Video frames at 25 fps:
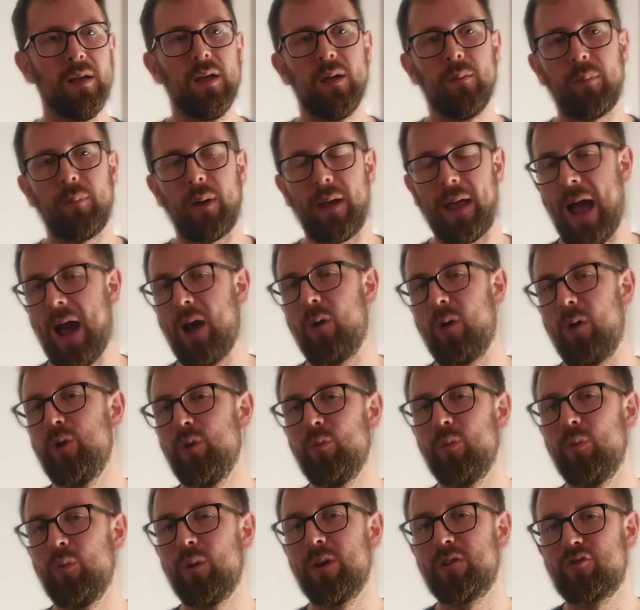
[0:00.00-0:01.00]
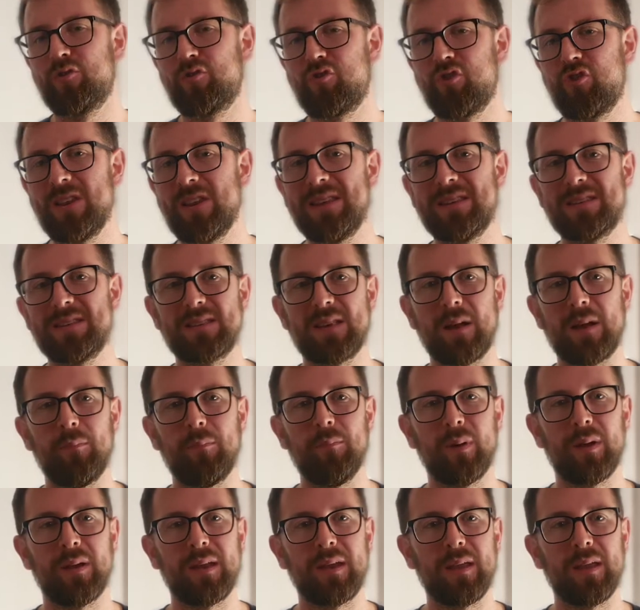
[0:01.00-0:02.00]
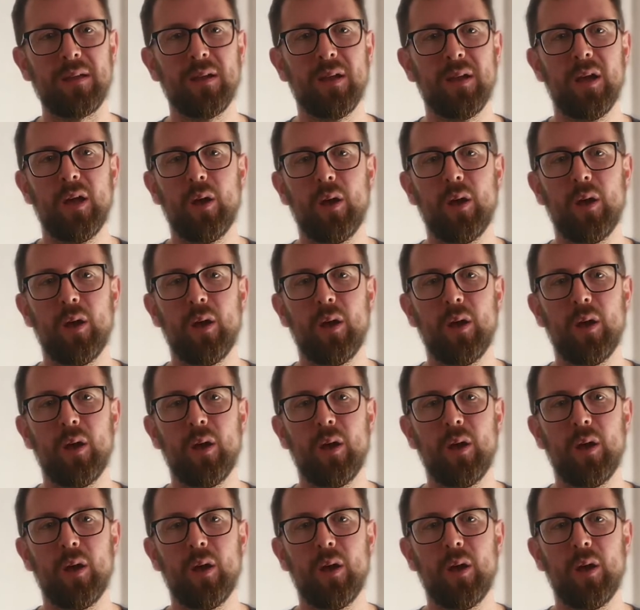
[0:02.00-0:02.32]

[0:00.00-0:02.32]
by how you would treat somebody